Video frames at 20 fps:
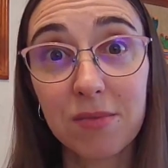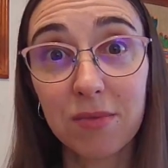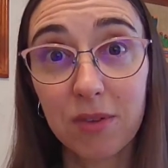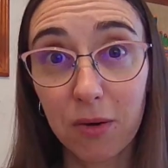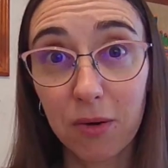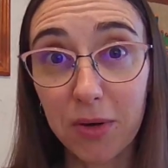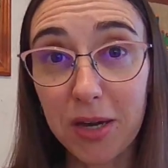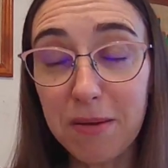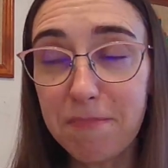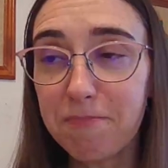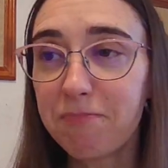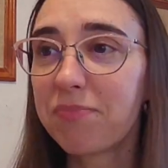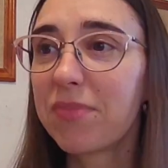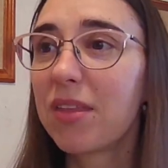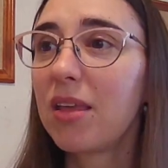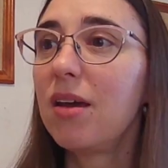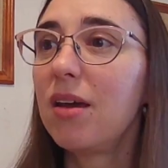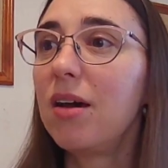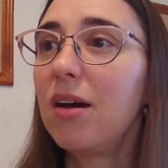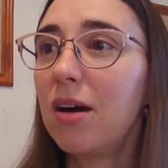Okay?
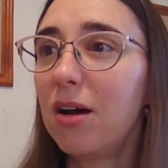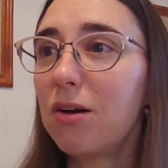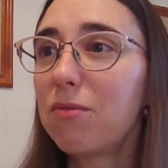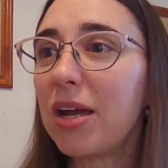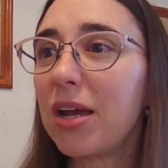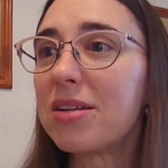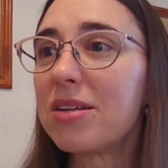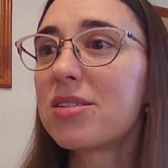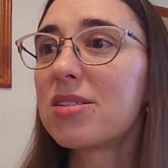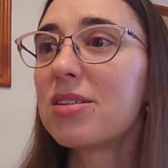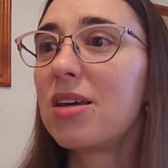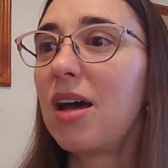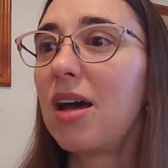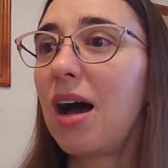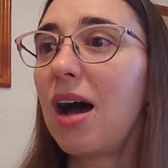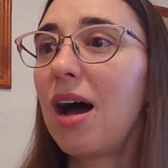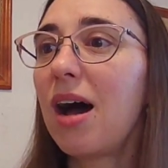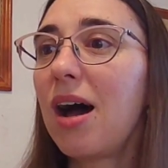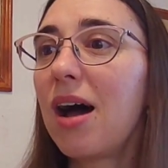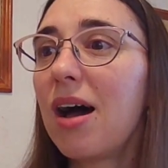All right.
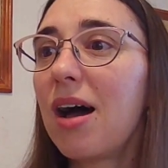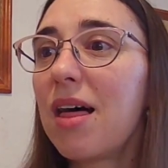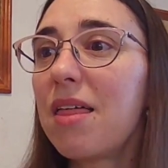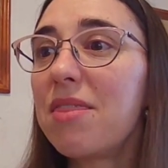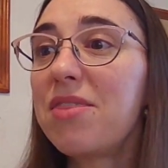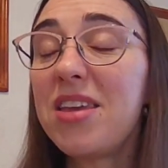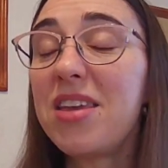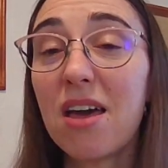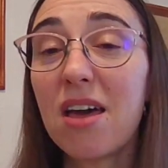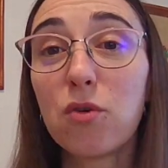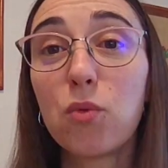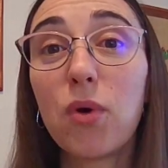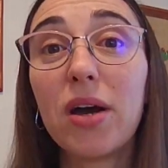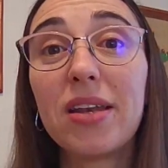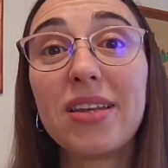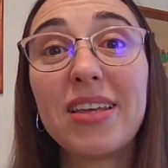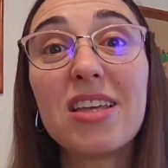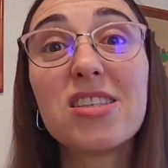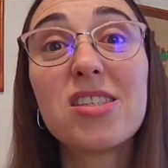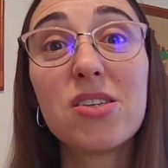The other one,
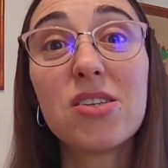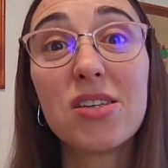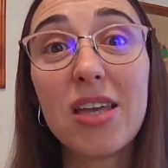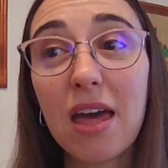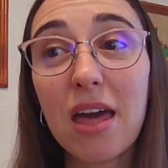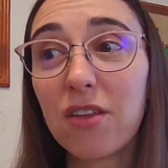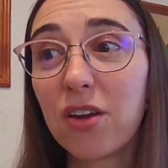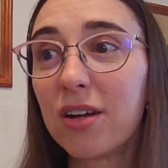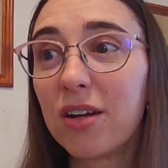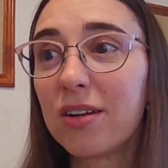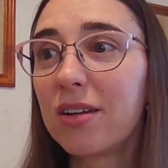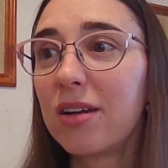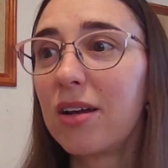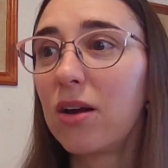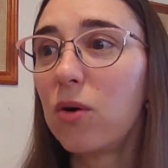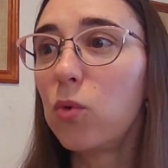get together.